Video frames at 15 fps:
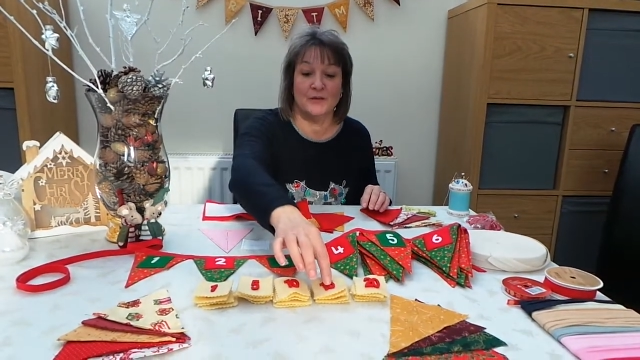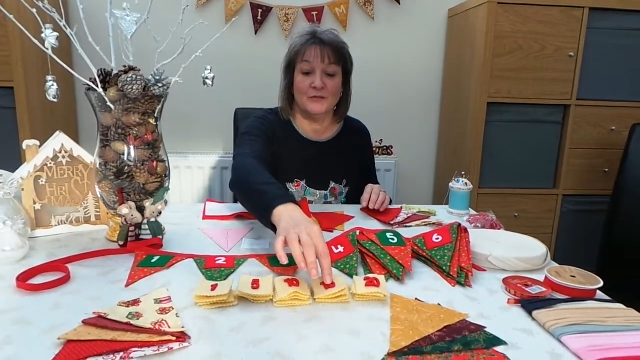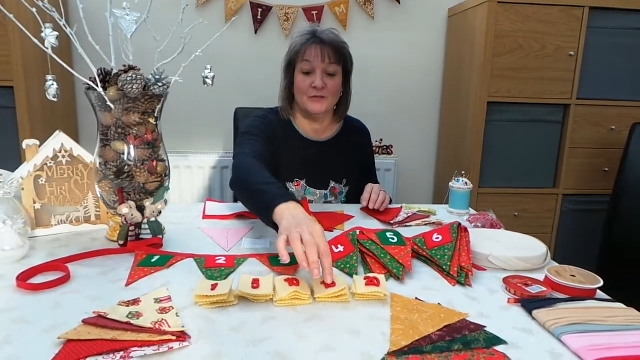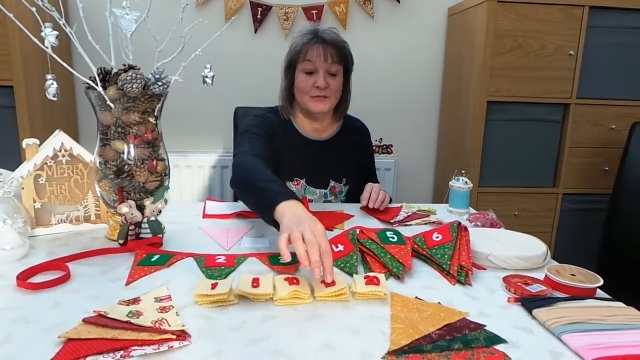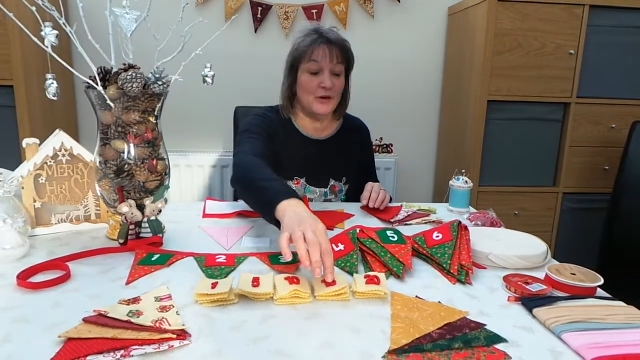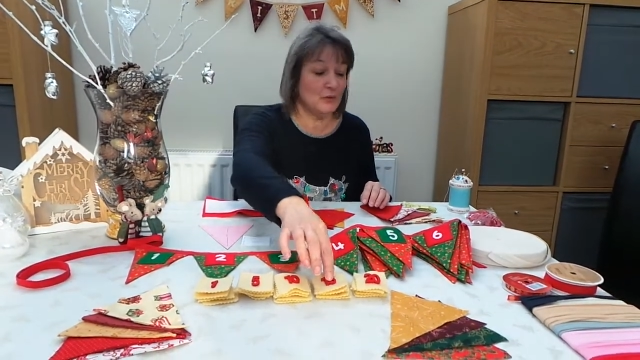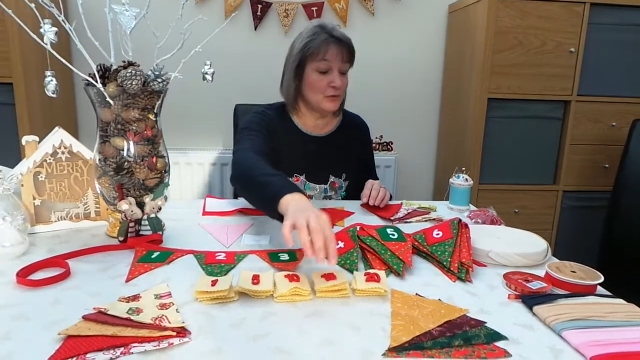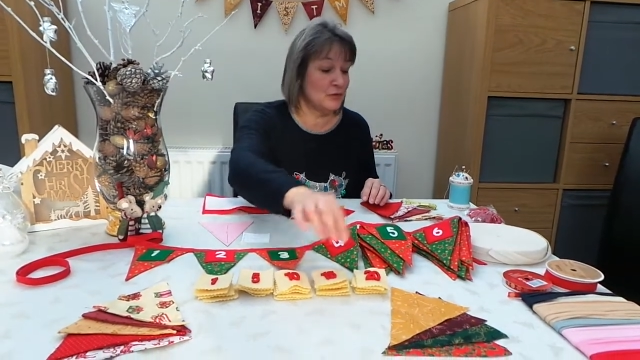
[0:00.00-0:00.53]

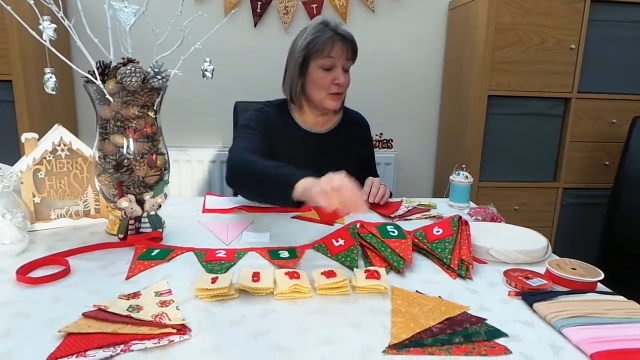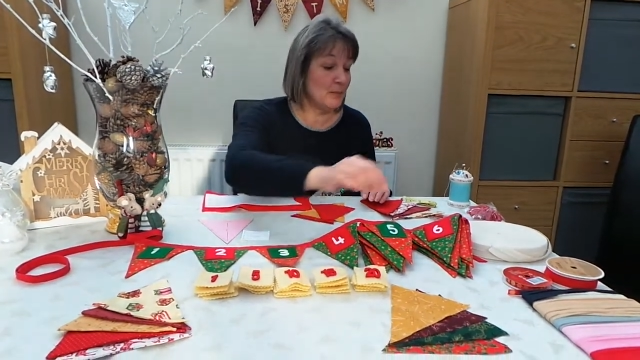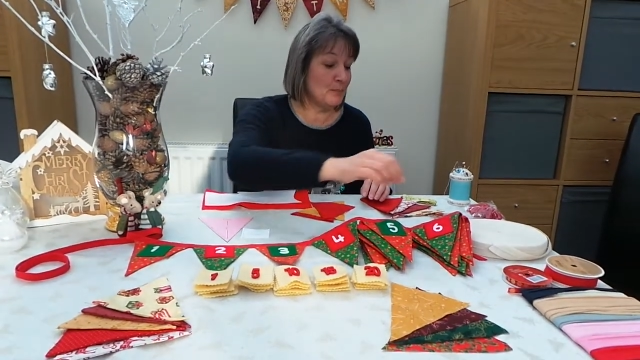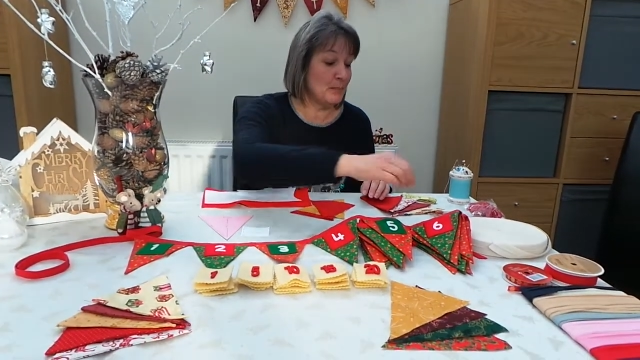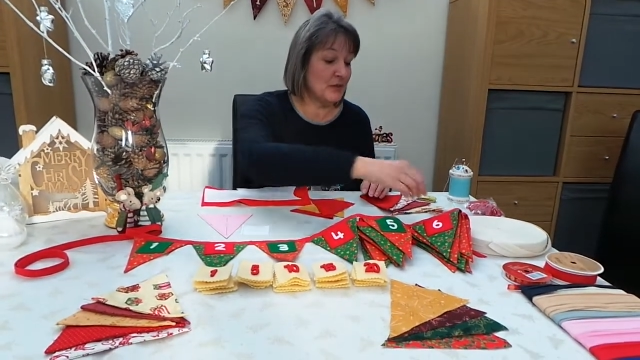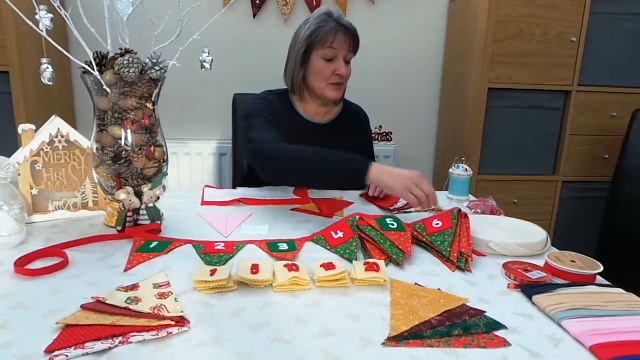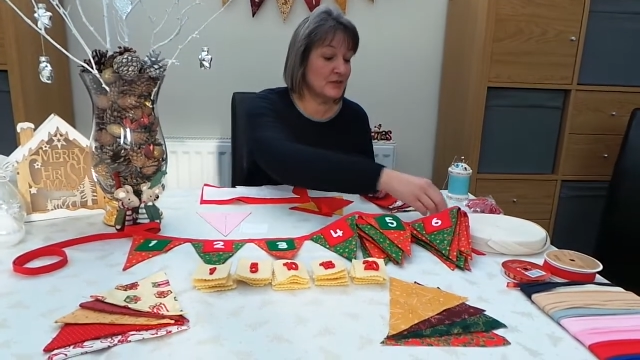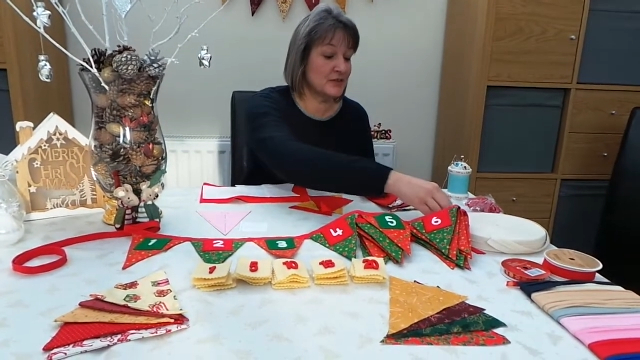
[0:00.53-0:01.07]
felt
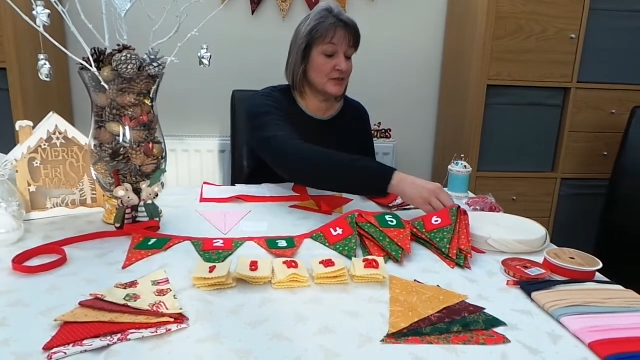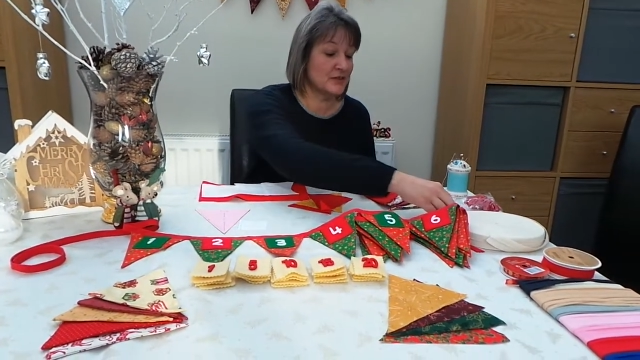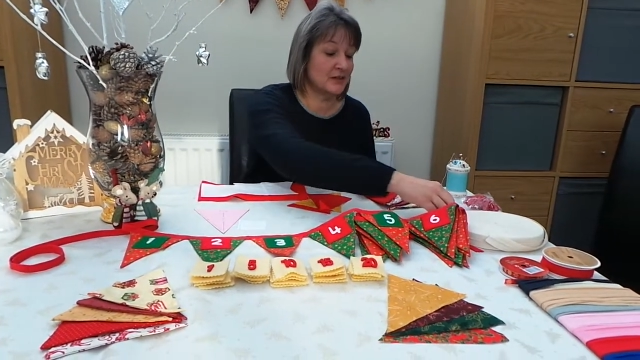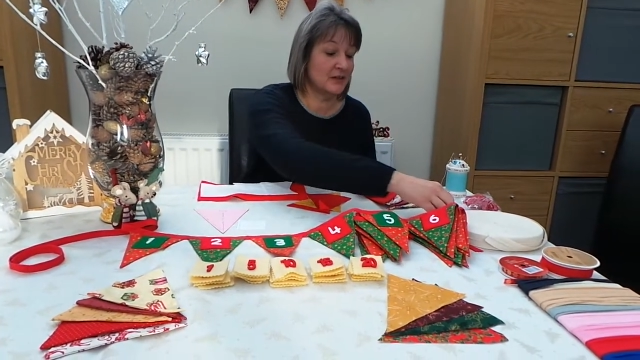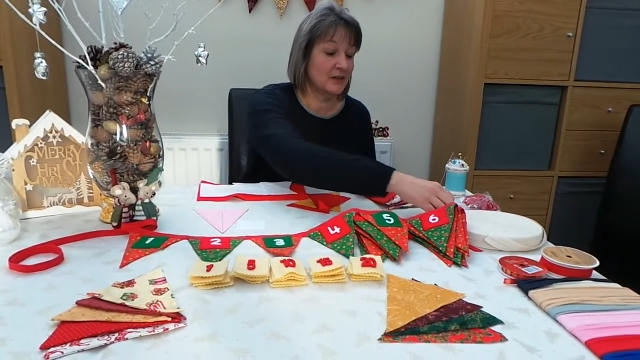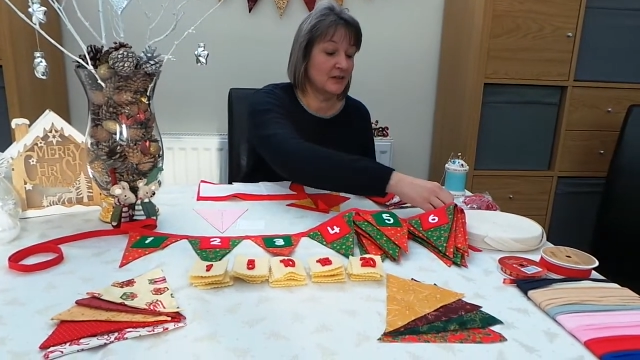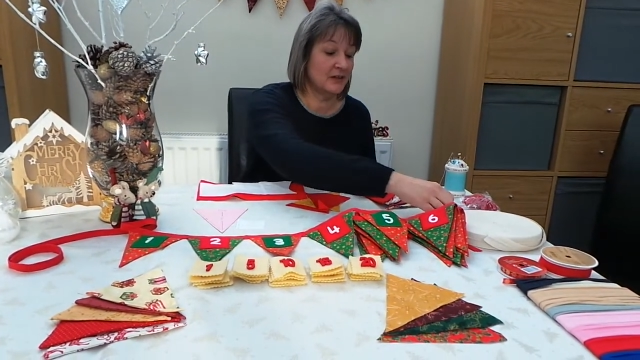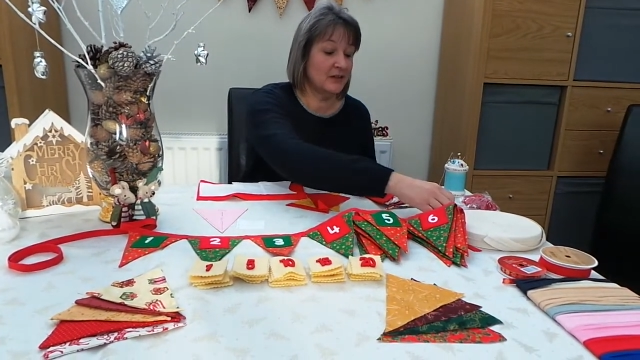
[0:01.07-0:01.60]
numbers
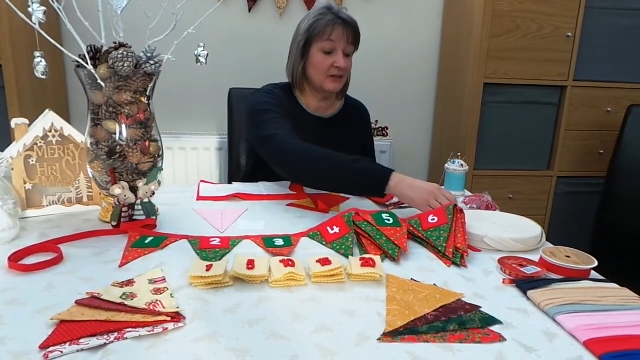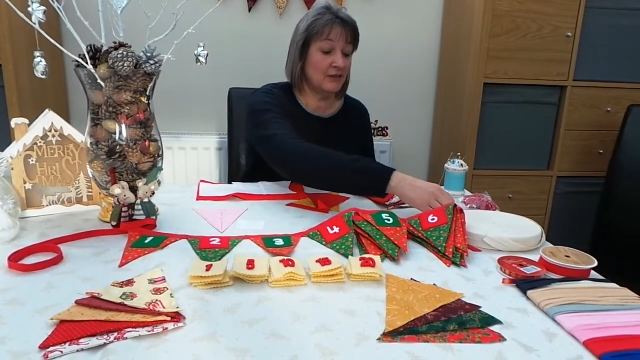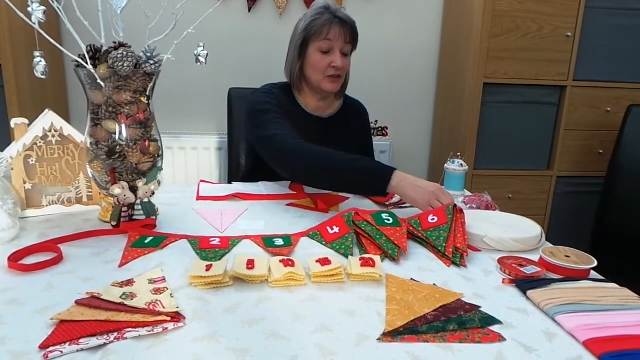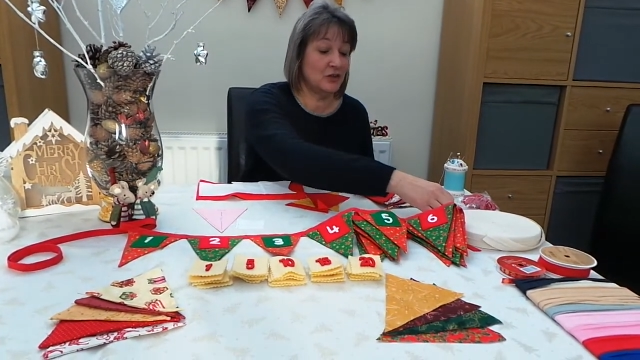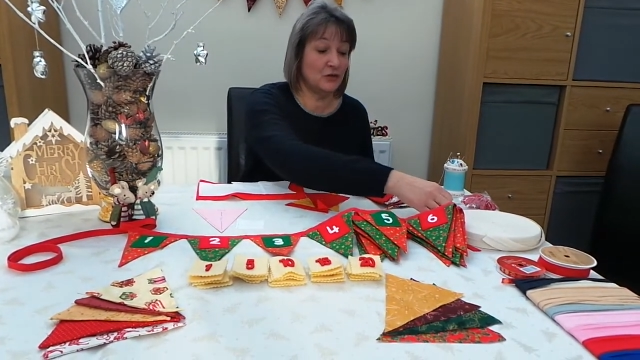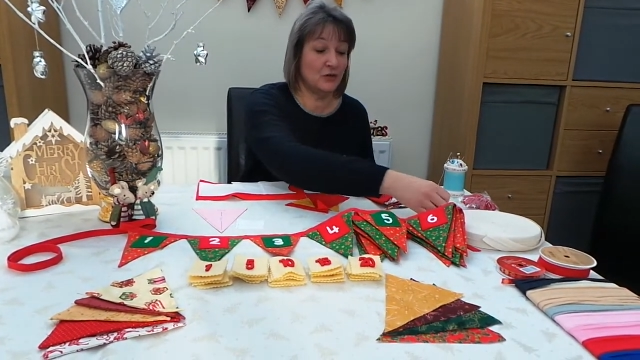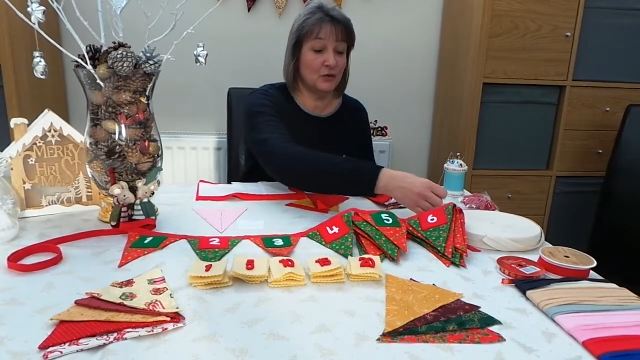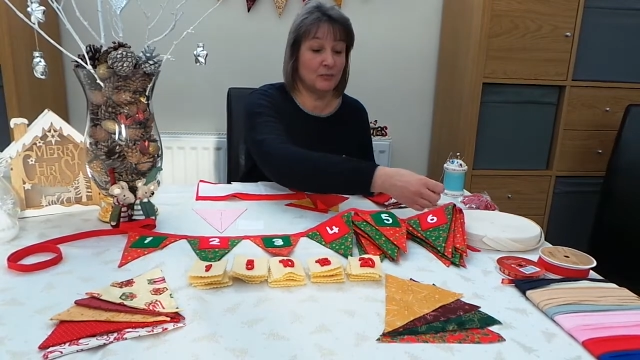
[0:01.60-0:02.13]
that
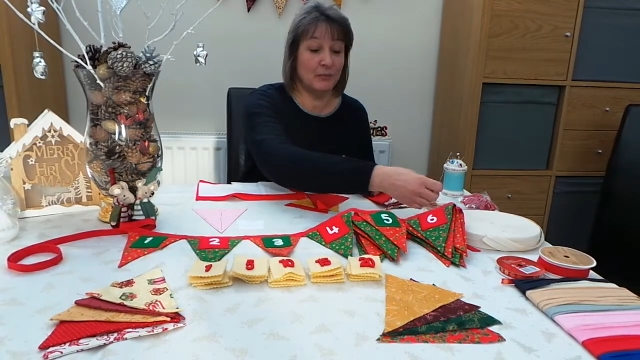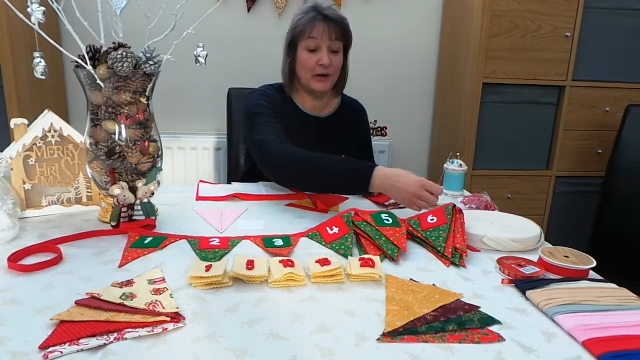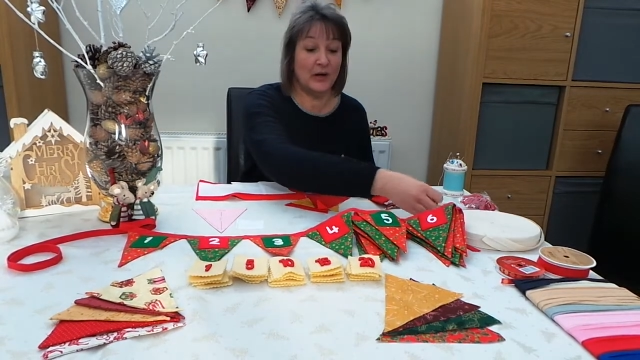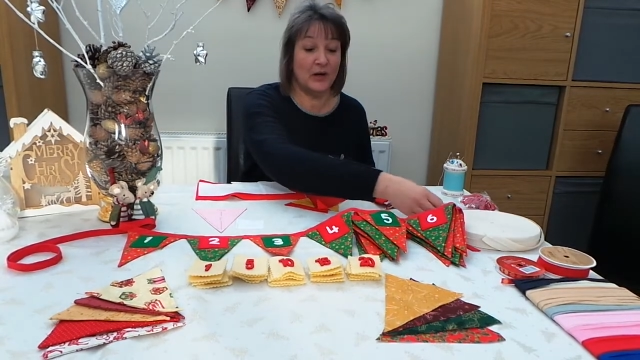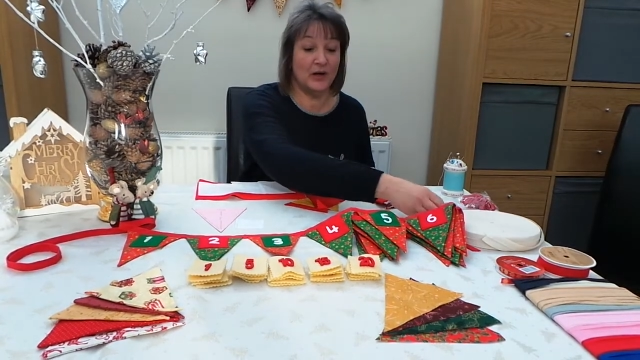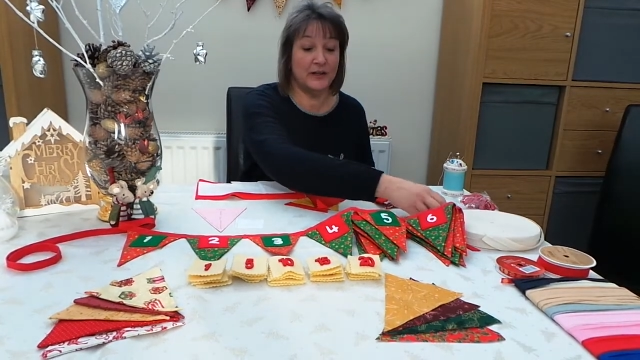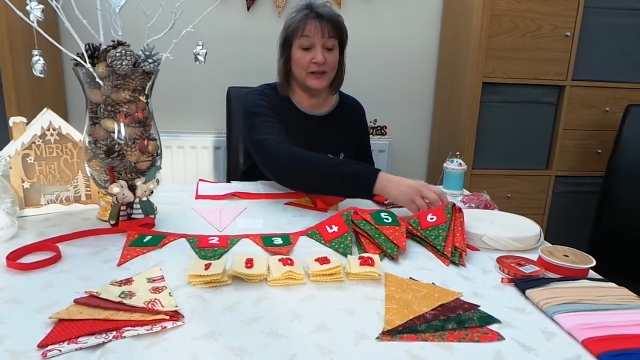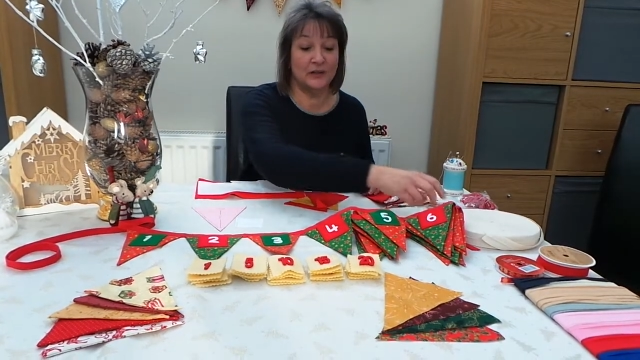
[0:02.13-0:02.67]
you can
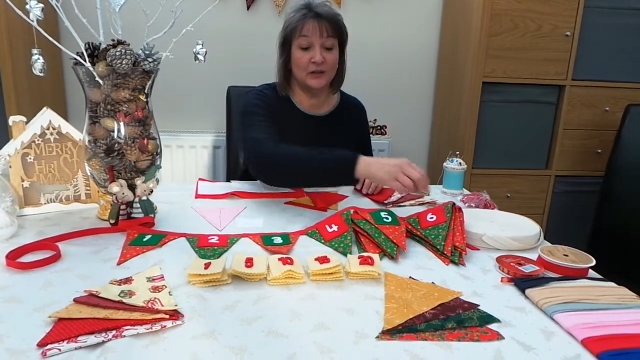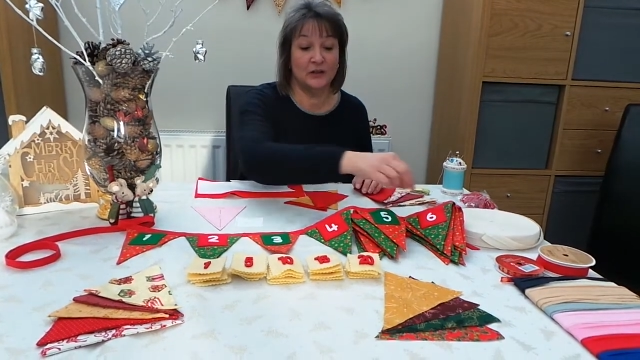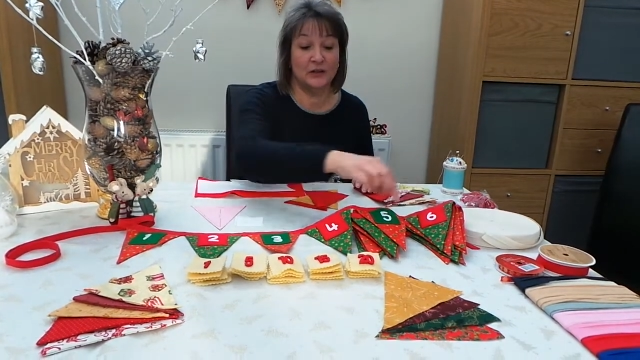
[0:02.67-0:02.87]
buy,